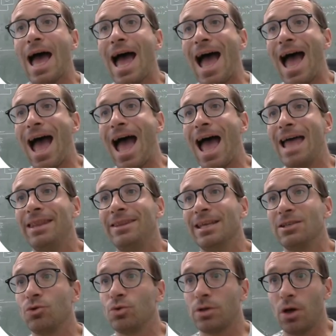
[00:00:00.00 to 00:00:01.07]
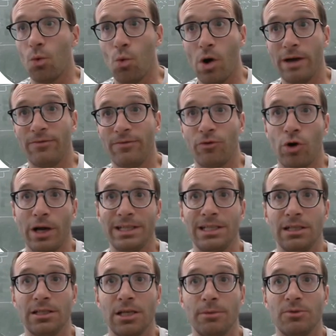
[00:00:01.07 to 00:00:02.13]
And there's also a wide variety
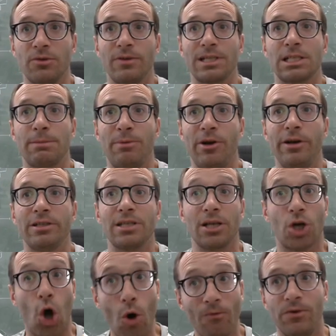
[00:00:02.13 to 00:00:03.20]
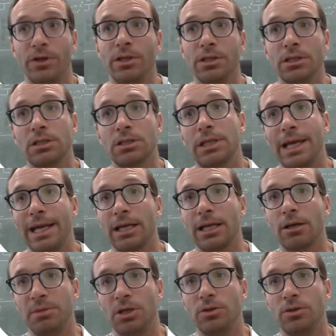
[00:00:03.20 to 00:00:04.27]
in terms of experience and confidence in
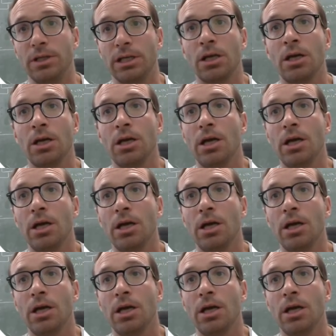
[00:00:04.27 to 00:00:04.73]
computing.